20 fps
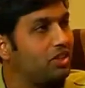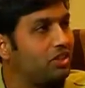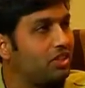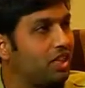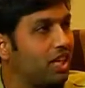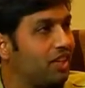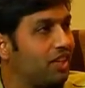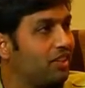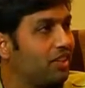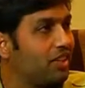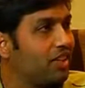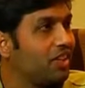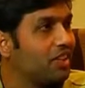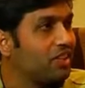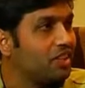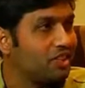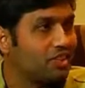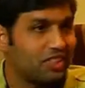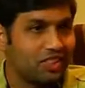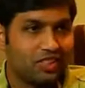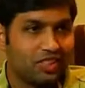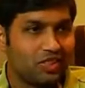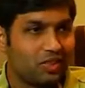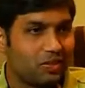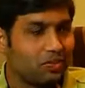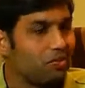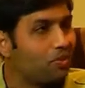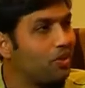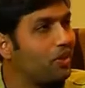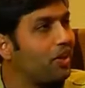I think
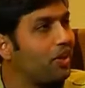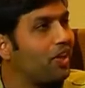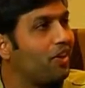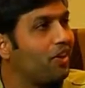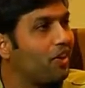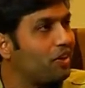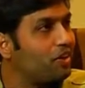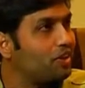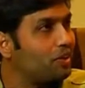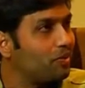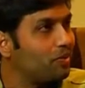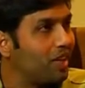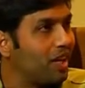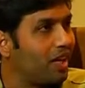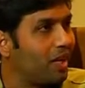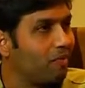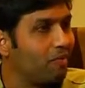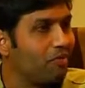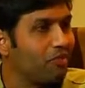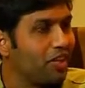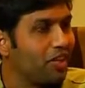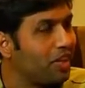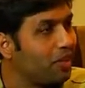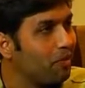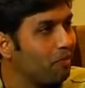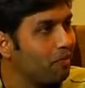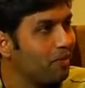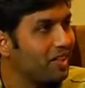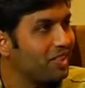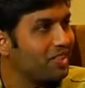it's pretty awesome. I'm very
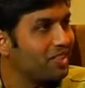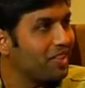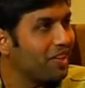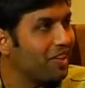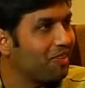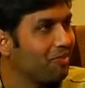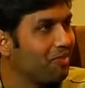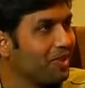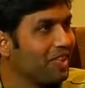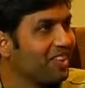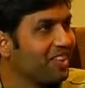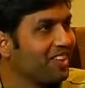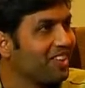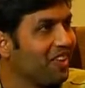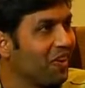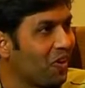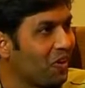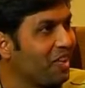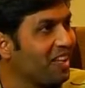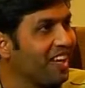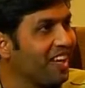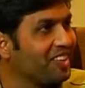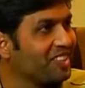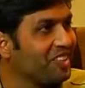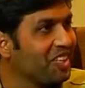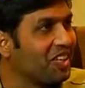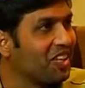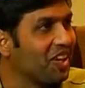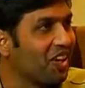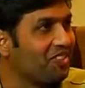impressed. I've been
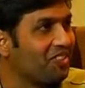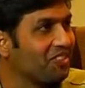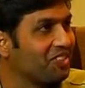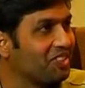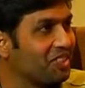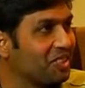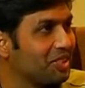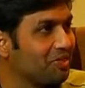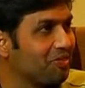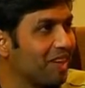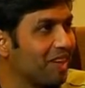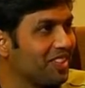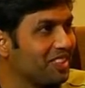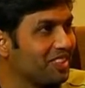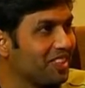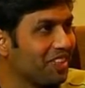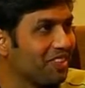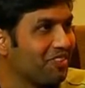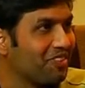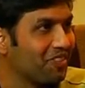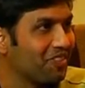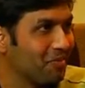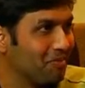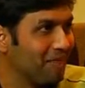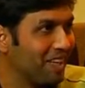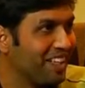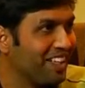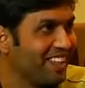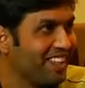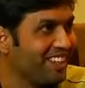organizing conferences myself for
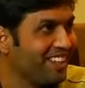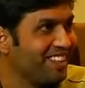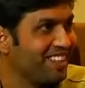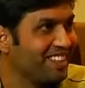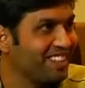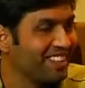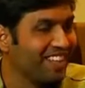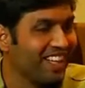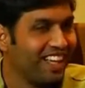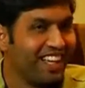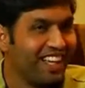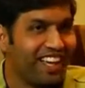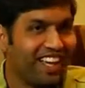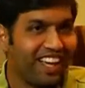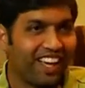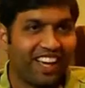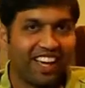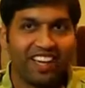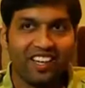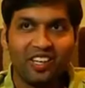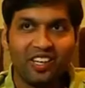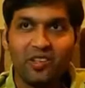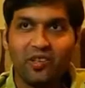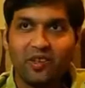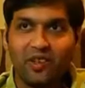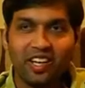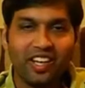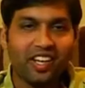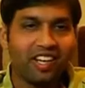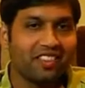many years, and
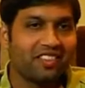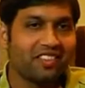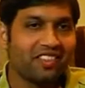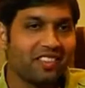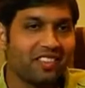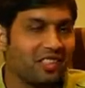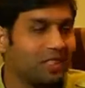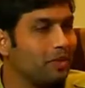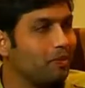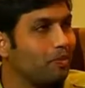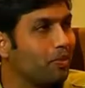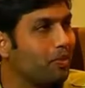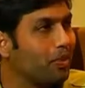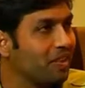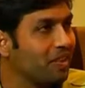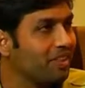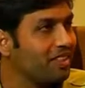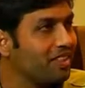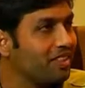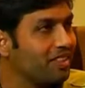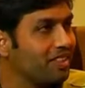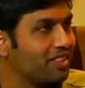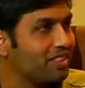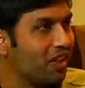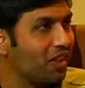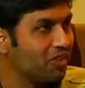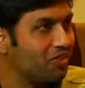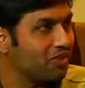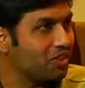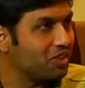looking at the team putting this
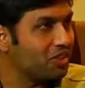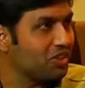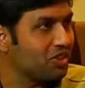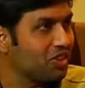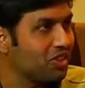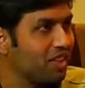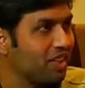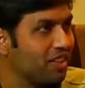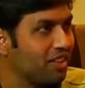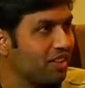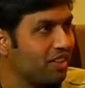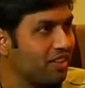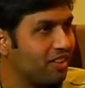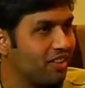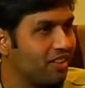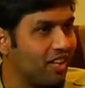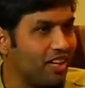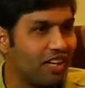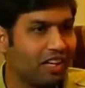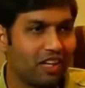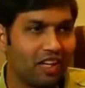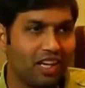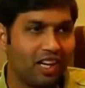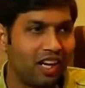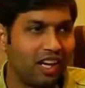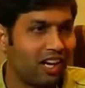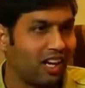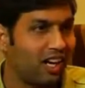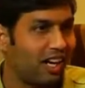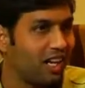conference together,
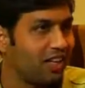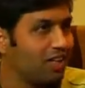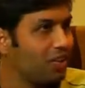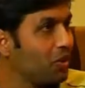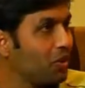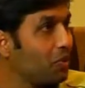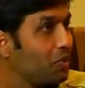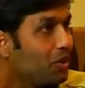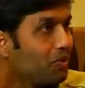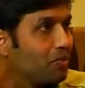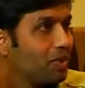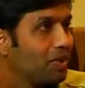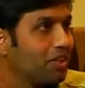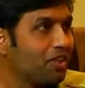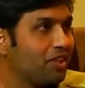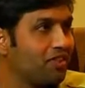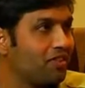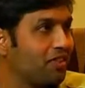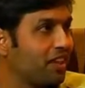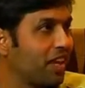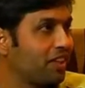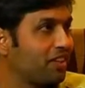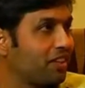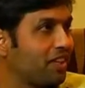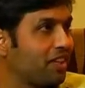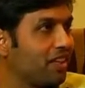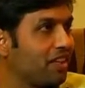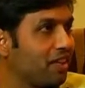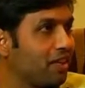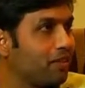I know we've been
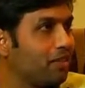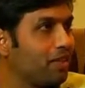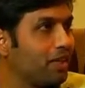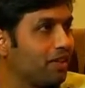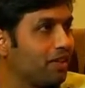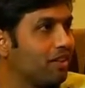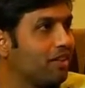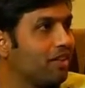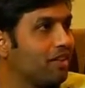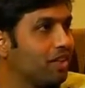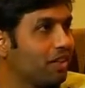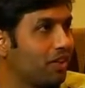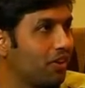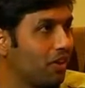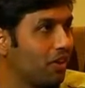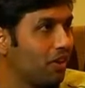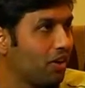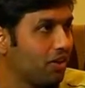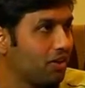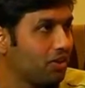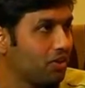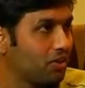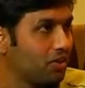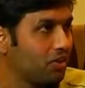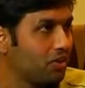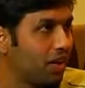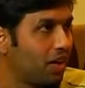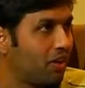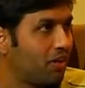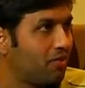interacting a little bit earlier on to
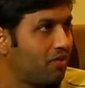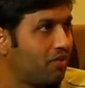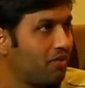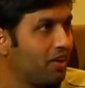kind of